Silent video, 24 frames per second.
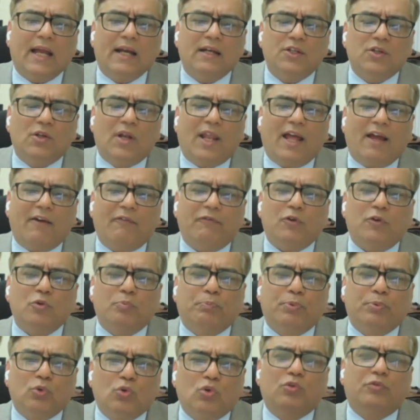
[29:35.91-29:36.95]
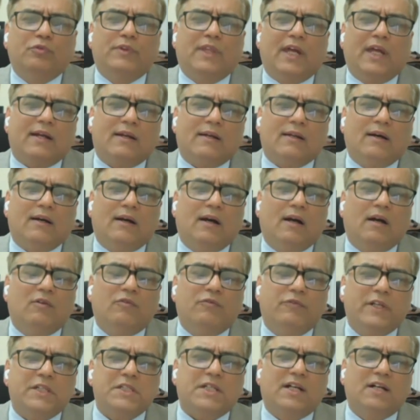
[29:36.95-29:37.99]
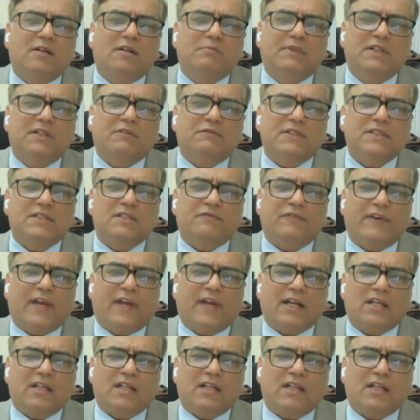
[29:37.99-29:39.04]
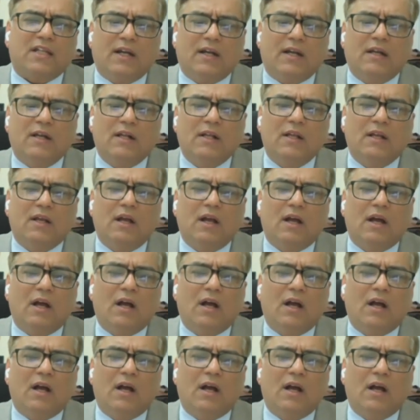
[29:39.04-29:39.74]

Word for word: and you'll have to prove that uh, which government was effective and okay.